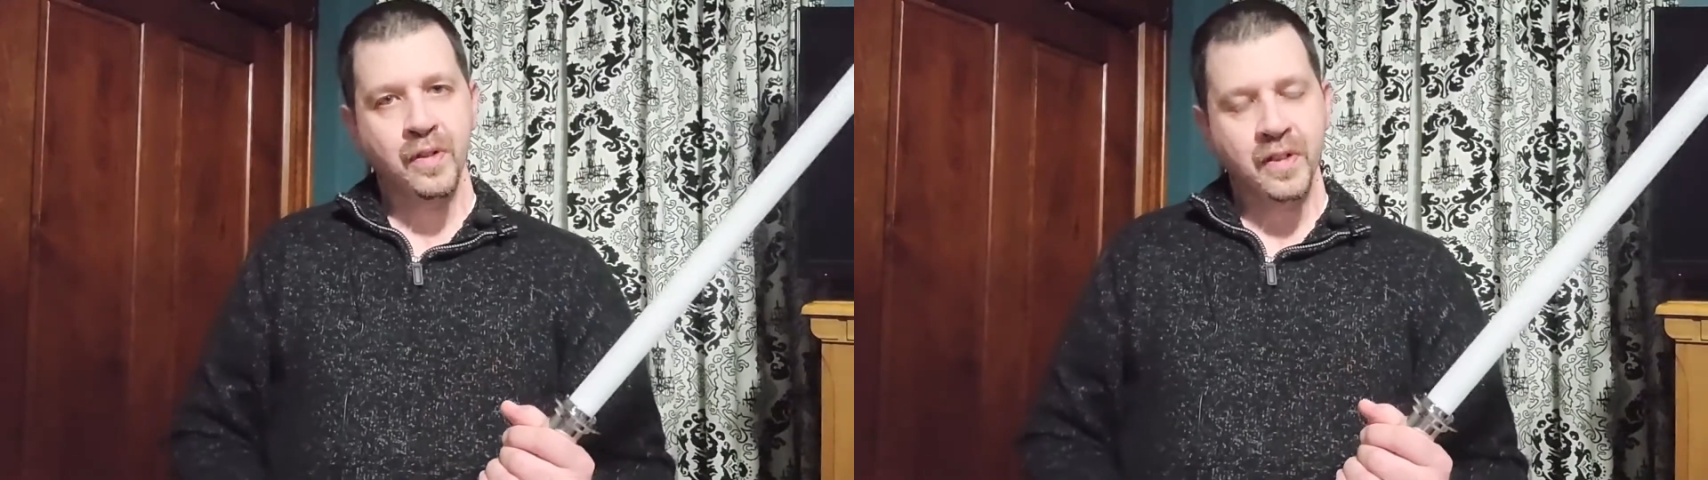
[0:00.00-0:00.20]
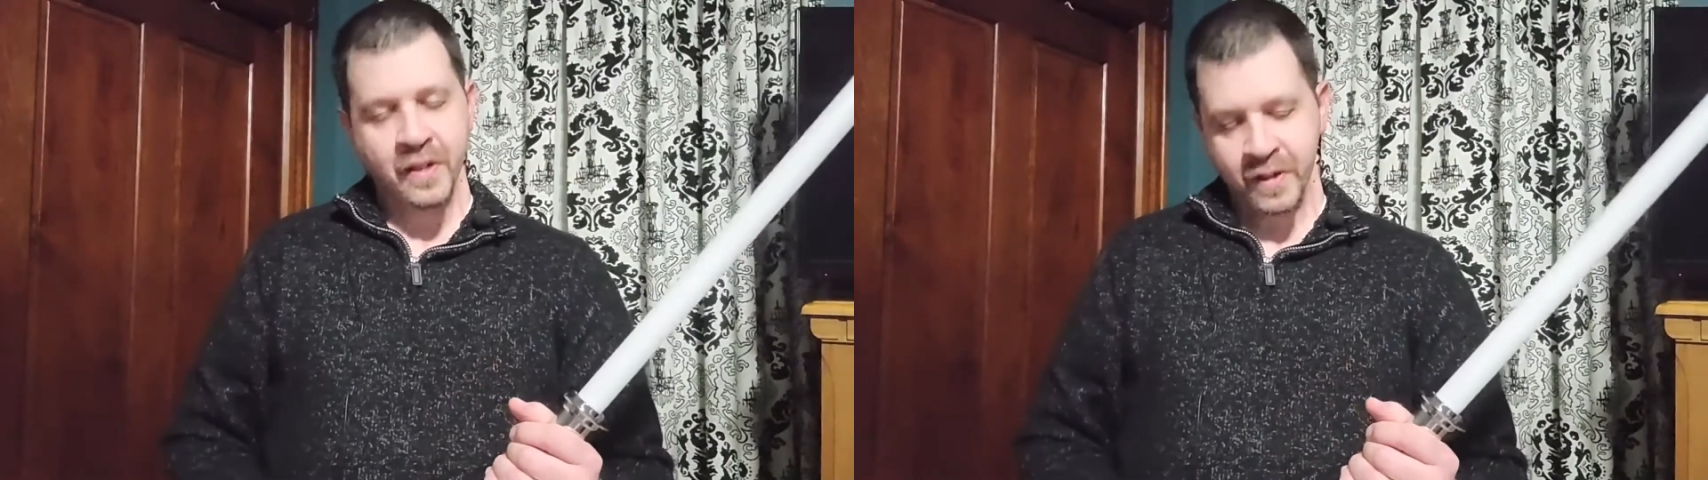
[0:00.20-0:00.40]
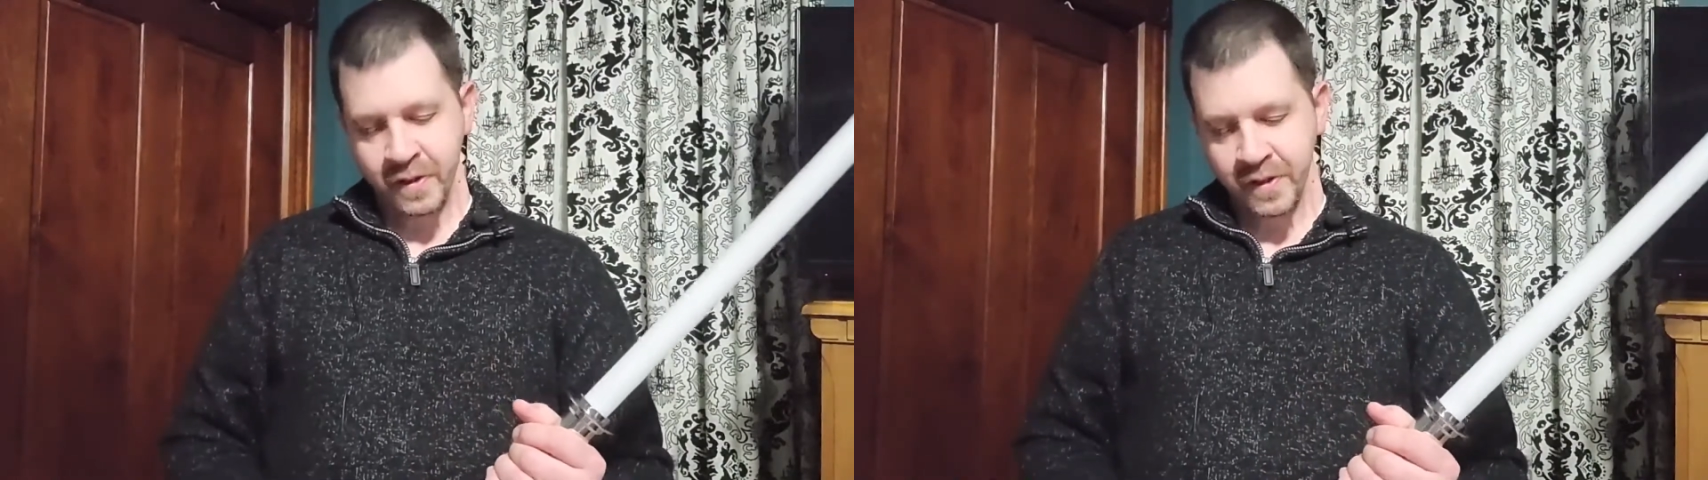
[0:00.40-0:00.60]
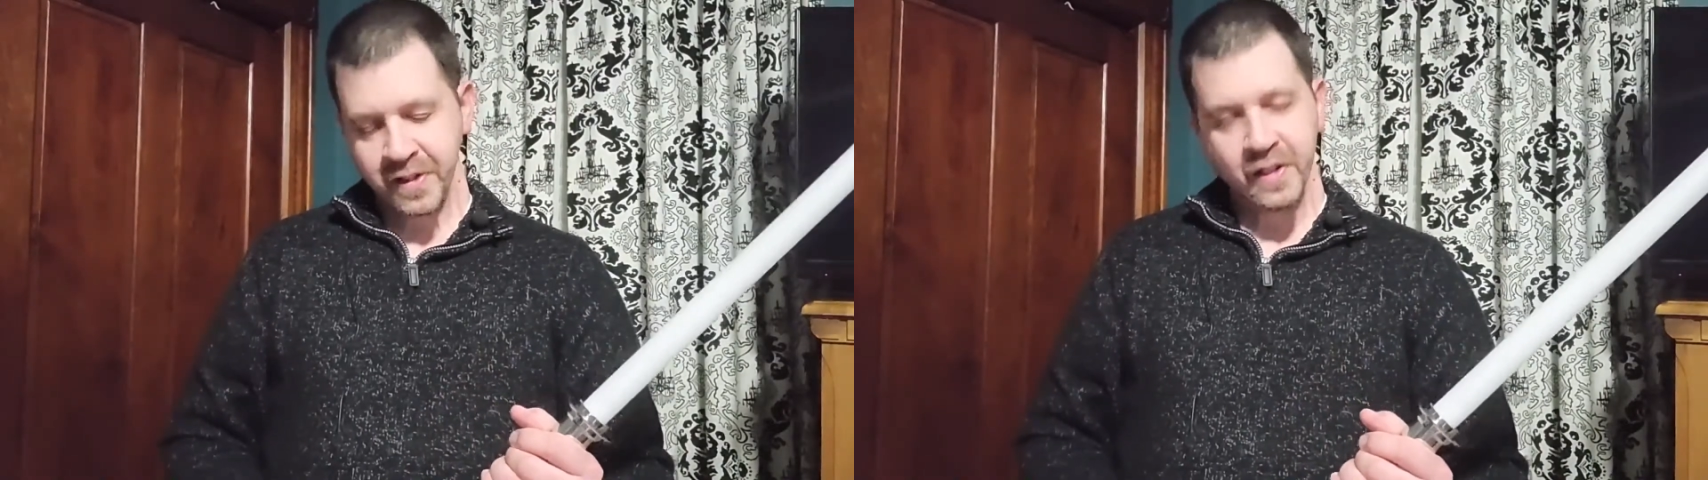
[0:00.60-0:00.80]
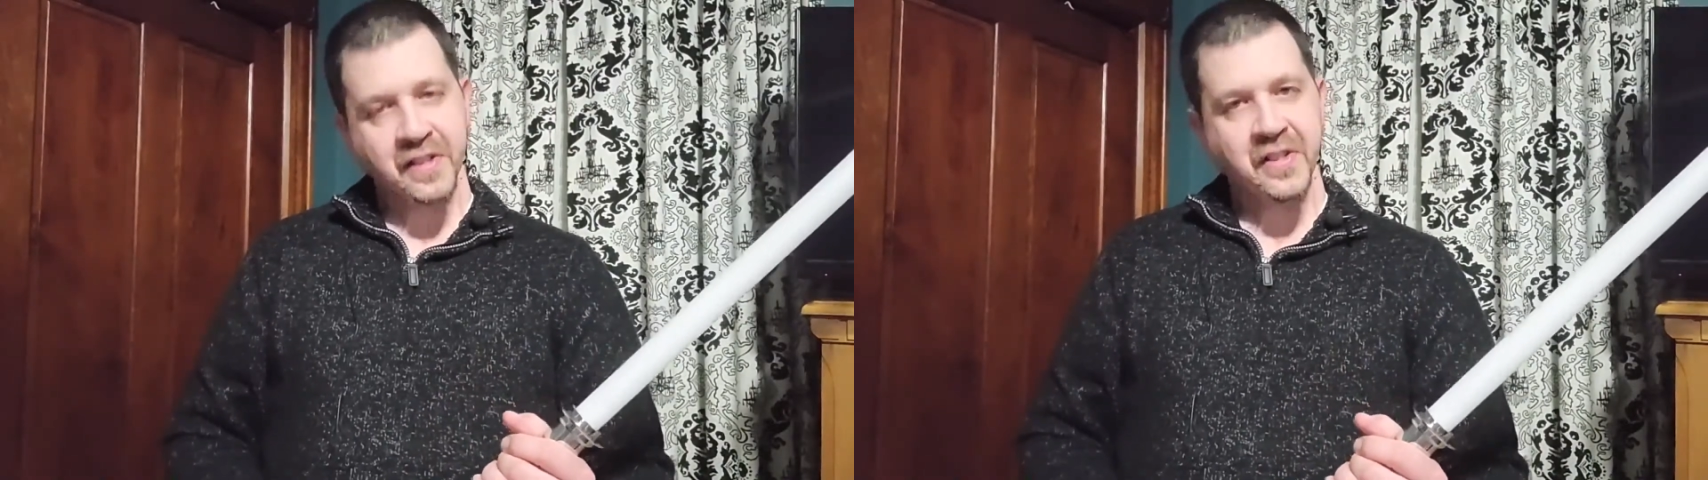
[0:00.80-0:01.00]
And
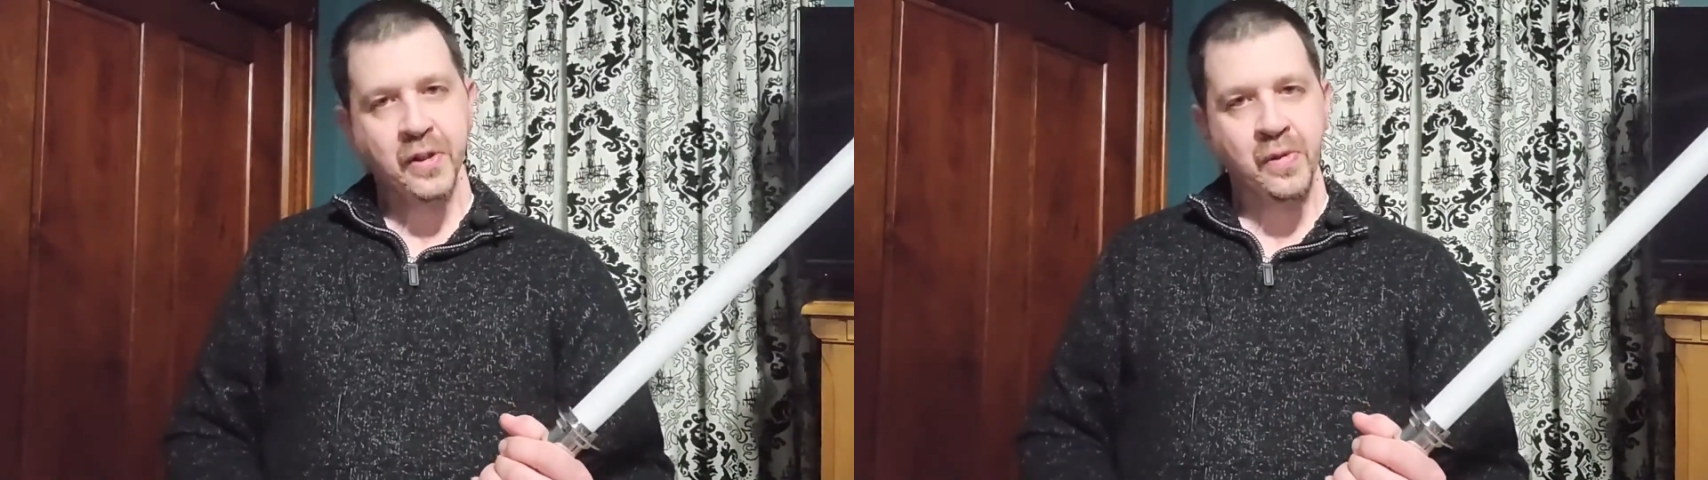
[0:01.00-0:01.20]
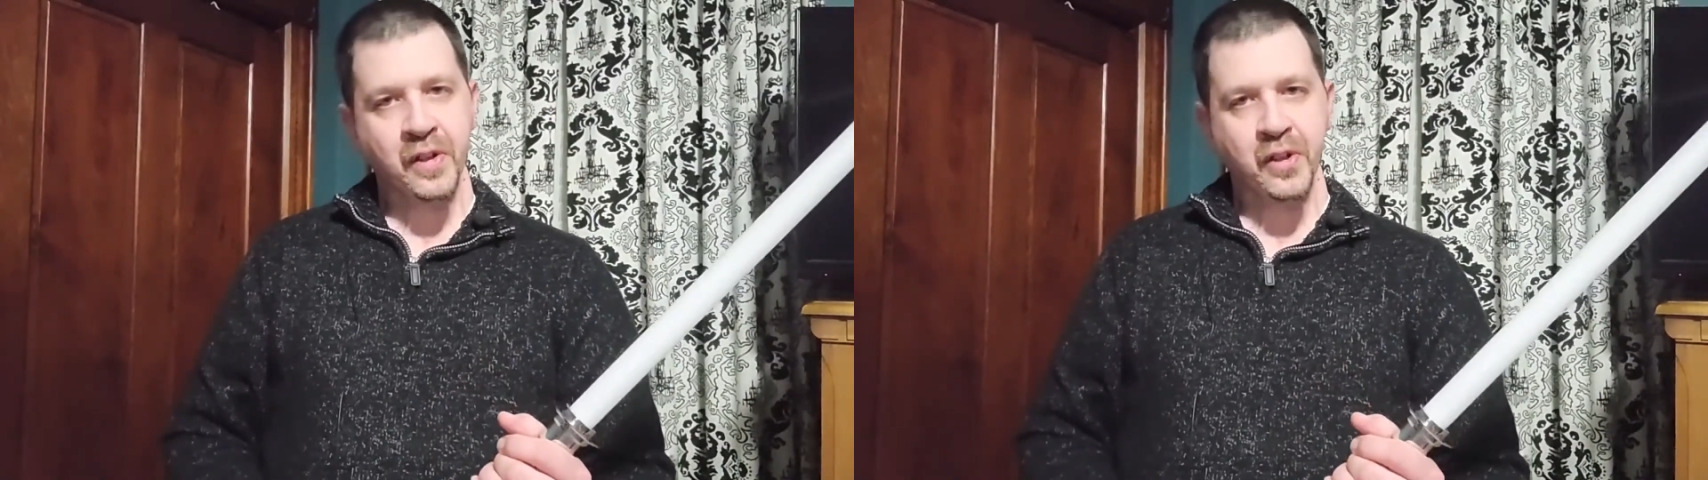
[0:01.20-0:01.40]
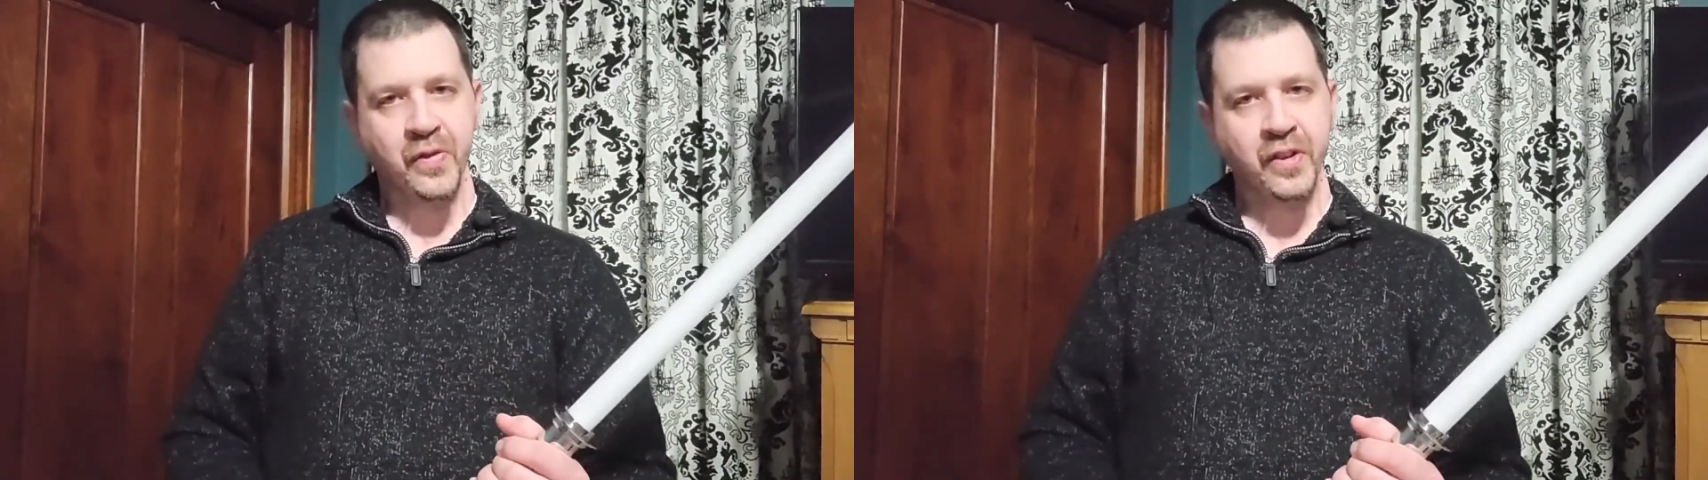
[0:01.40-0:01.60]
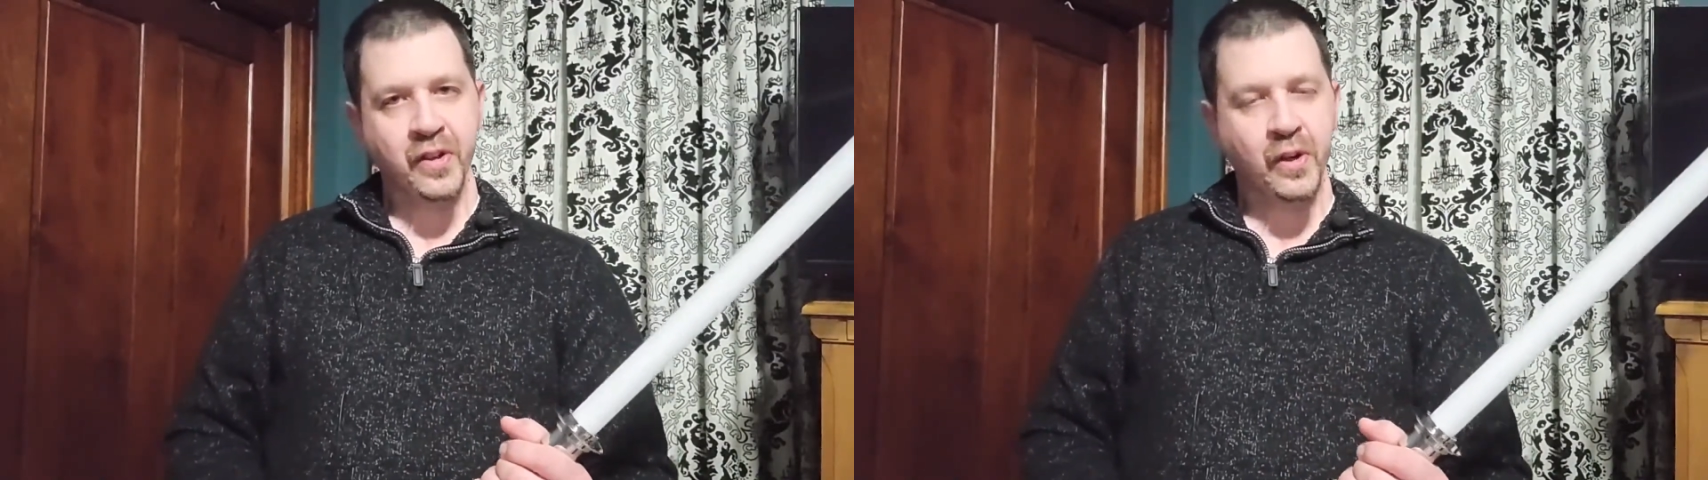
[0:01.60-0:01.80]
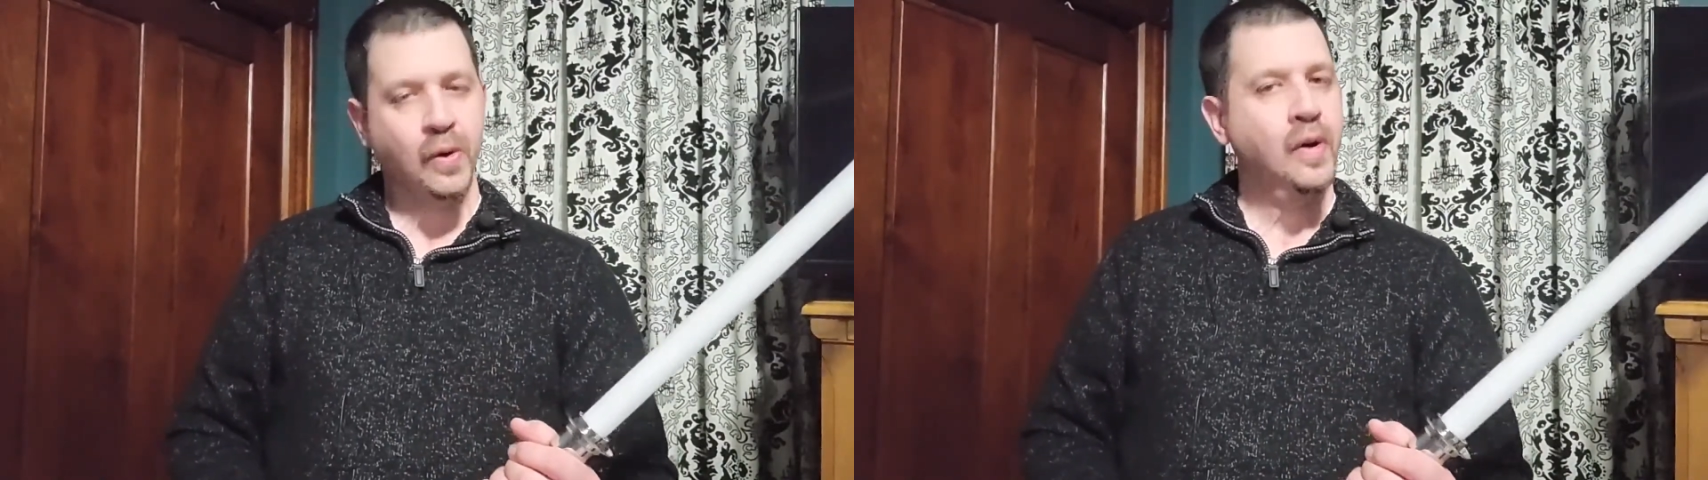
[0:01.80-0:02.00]
until I see you in the next
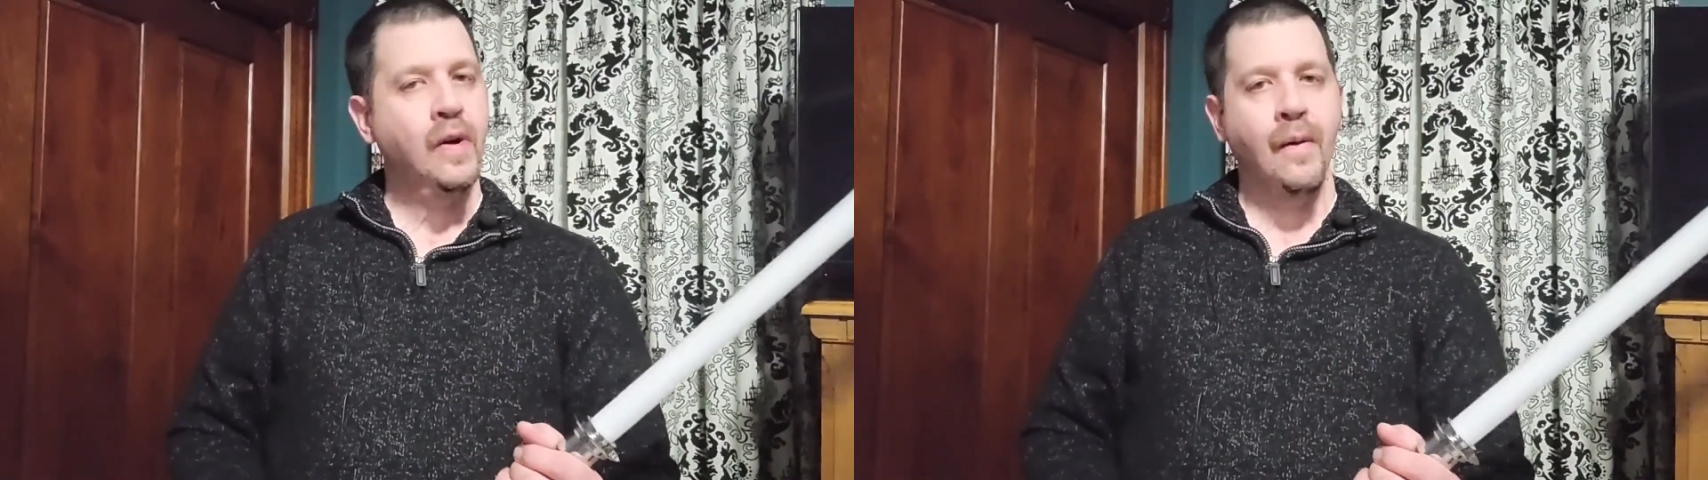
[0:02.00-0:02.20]
video,